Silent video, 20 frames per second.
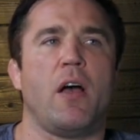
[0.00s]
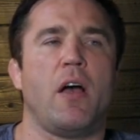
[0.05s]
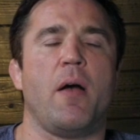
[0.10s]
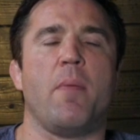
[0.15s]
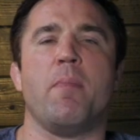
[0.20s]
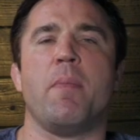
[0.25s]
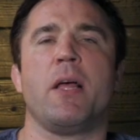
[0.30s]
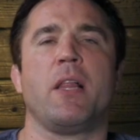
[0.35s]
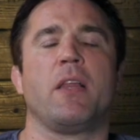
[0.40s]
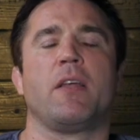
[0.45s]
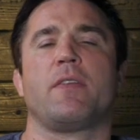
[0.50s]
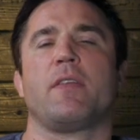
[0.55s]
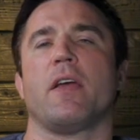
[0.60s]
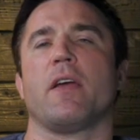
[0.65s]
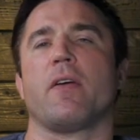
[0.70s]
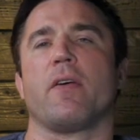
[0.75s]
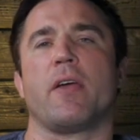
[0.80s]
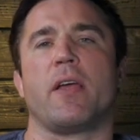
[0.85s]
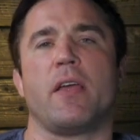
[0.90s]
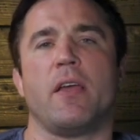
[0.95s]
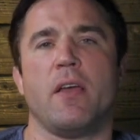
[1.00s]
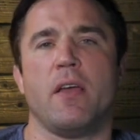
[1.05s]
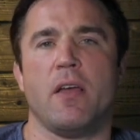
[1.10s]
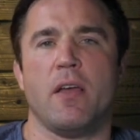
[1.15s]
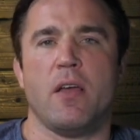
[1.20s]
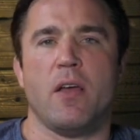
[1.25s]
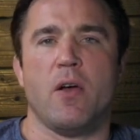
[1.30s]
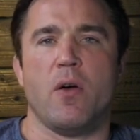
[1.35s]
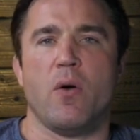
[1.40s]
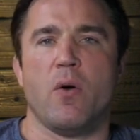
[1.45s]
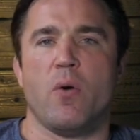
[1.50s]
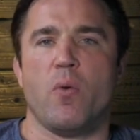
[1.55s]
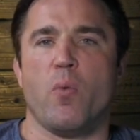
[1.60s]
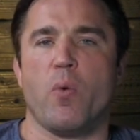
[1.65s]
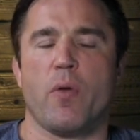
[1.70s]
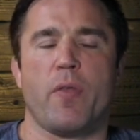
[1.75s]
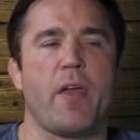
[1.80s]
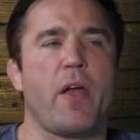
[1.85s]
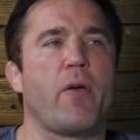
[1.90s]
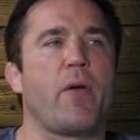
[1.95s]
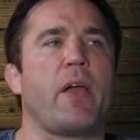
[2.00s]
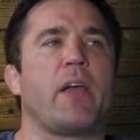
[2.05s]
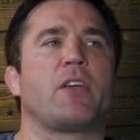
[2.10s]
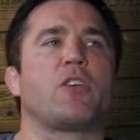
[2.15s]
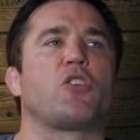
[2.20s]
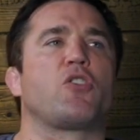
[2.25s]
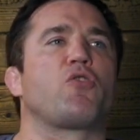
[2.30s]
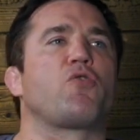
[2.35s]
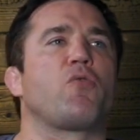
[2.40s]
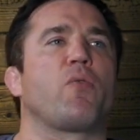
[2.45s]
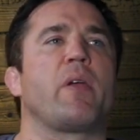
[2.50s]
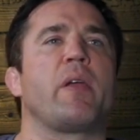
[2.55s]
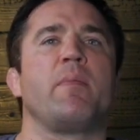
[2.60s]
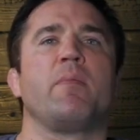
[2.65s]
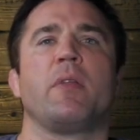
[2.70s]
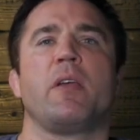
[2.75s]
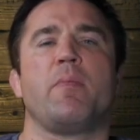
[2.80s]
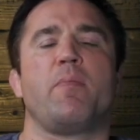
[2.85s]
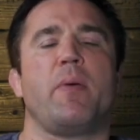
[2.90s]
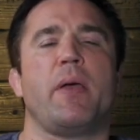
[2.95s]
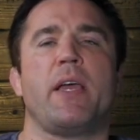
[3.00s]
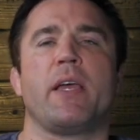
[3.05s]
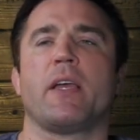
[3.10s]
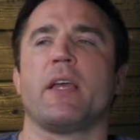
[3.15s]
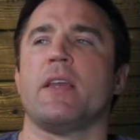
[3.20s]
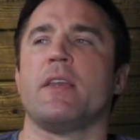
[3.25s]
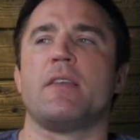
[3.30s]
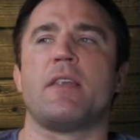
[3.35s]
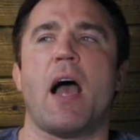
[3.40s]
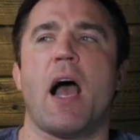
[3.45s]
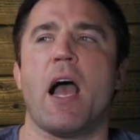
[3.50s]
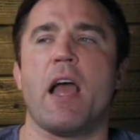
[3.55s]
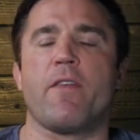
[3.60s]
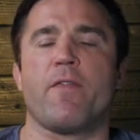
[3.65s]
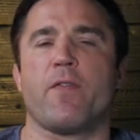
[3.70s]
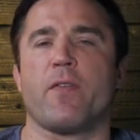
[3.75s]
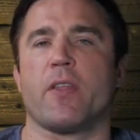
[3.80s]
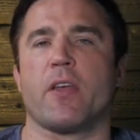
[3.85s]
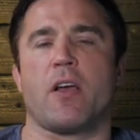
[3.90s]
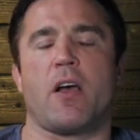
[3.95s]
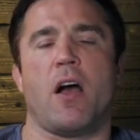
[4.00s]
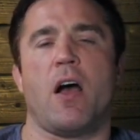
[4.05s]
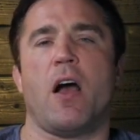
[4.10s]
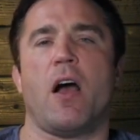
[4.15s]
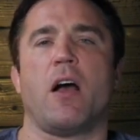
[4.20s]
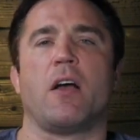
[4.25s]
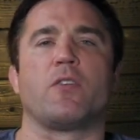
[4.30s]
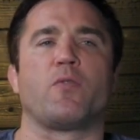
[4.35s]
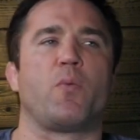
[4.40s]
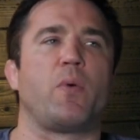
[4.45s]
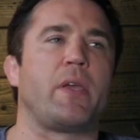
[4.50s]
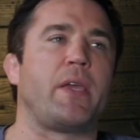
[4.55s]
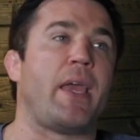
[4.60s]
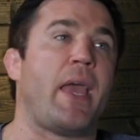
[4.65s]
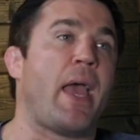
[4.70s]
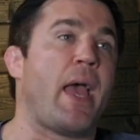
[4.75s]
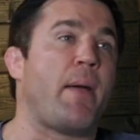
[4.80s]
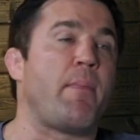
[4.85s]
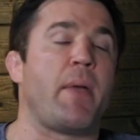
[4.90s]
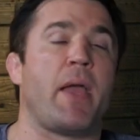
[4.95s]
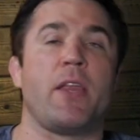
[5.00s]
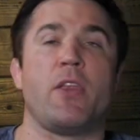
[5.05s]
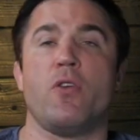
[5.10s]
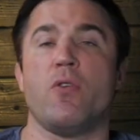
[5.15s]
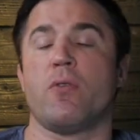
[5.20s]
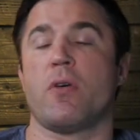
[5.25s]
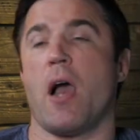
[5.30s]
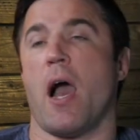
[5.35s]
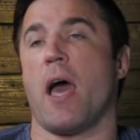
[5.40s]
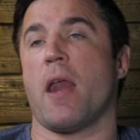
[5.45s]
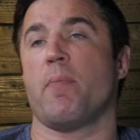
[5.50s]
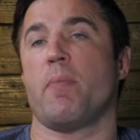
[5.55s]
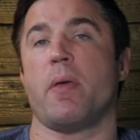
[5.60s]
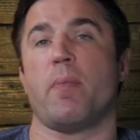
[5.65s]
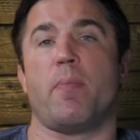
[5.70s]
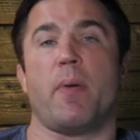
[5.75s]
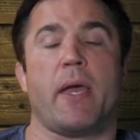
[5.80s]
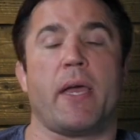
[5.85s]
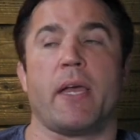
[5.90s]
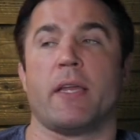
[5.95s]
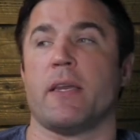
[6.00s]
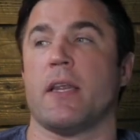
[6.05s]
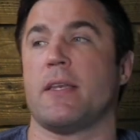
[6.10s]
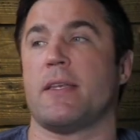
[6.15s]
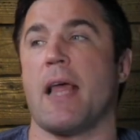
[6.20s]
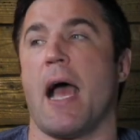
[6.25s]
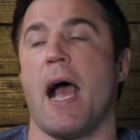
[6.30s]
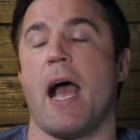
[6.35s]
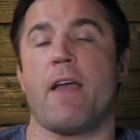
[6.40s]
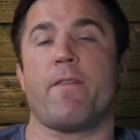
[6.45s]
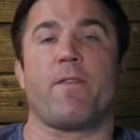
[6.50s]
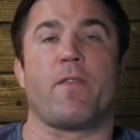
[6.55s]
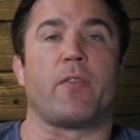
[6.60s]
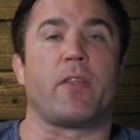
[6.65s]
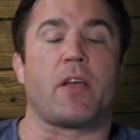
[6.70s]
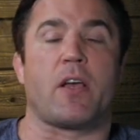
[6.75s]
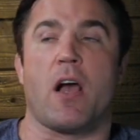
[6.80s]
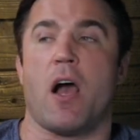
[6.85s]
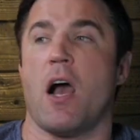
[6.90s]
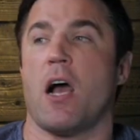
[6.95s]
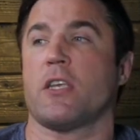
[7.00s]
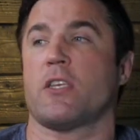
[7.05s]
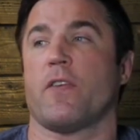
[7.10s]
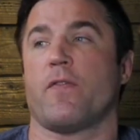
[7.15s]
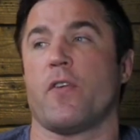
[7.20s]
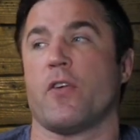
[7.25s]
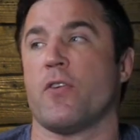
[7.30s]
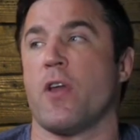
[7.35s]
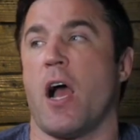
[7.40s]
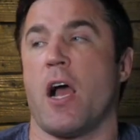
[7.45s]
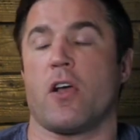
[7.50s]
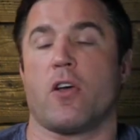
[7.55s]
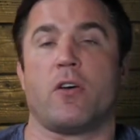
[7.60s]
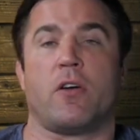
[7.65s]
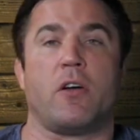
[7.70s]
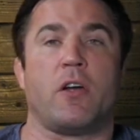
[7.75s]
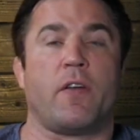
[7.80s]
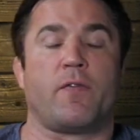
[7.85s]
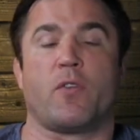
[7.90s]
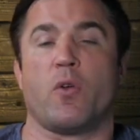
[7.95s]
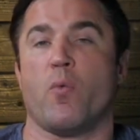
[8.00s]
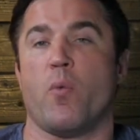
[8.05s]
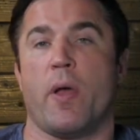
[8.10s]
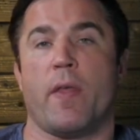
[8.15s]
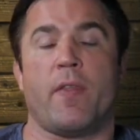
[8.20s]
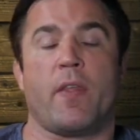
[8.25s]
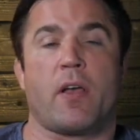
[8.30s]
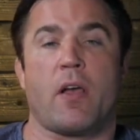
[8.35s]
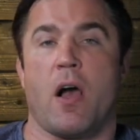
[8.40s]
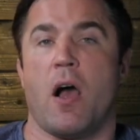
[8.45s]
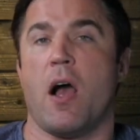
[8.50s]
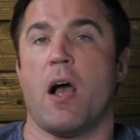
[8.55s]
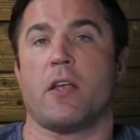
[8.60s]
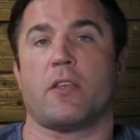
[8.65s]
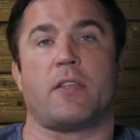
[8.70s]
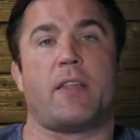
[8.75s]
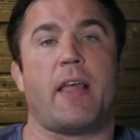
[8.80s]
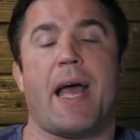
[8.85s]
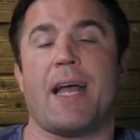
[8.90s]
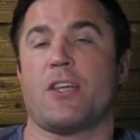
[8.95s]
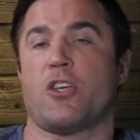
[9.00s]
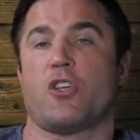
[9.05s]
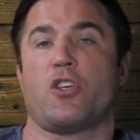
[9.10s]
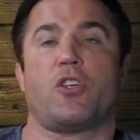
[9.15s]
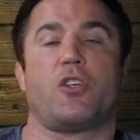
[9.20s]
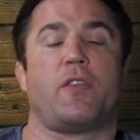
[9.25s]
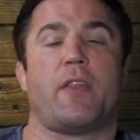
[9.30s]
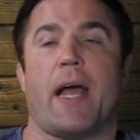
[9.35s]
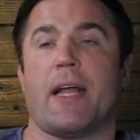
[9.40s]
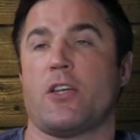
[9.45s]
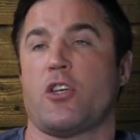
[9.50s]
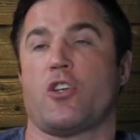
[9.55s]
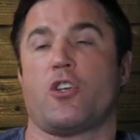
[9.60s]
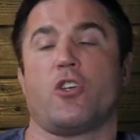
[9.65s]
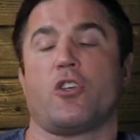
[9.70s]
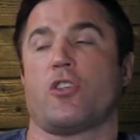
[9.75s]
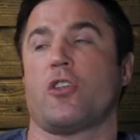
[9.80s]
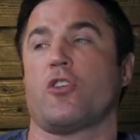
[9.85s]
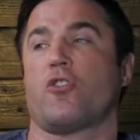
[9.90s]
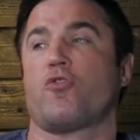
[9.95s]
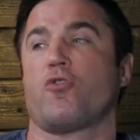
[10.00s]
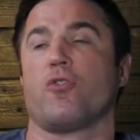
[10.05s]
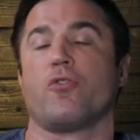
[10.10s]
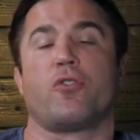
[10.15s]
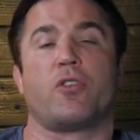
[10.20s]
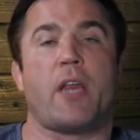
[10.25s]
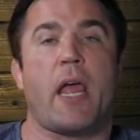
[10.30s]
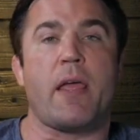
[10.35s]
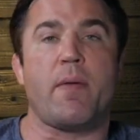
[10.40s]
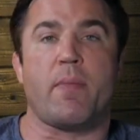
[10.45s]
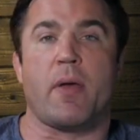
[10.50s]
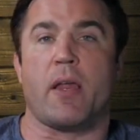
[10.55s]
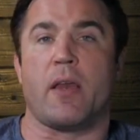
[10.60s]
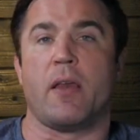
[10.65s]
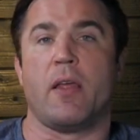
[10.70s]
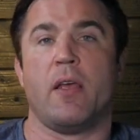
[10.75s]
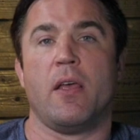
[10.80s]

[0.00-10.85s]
military, where they're extremely big and die for the cause. Well, yeah, man, you got to be big and to die for the cause if you're not good enough to win the cause. That's just a true statement.